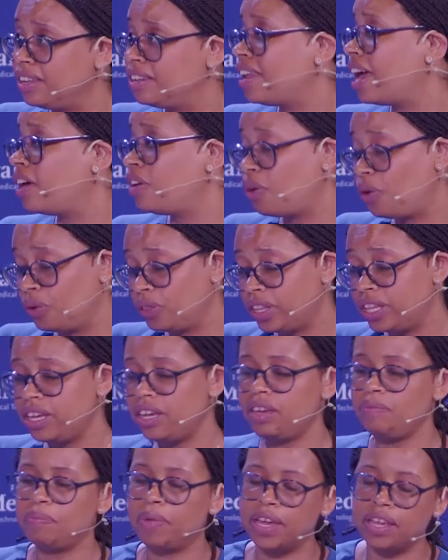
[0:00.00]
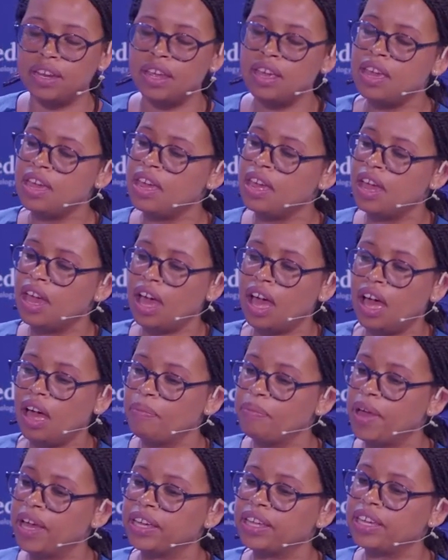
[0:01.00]
not only, but
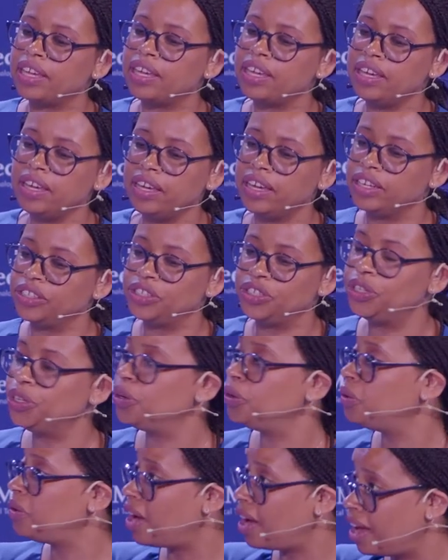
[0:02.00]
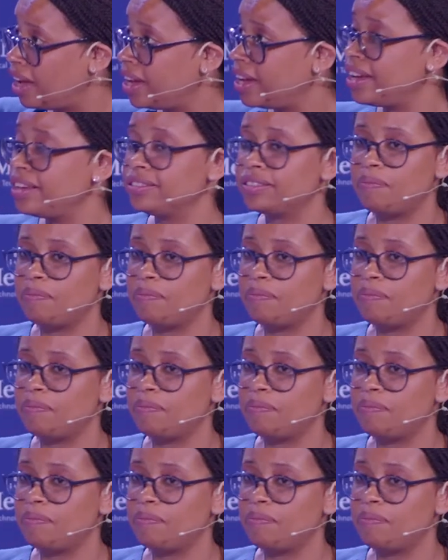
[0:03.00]
um, a key issue. I, as a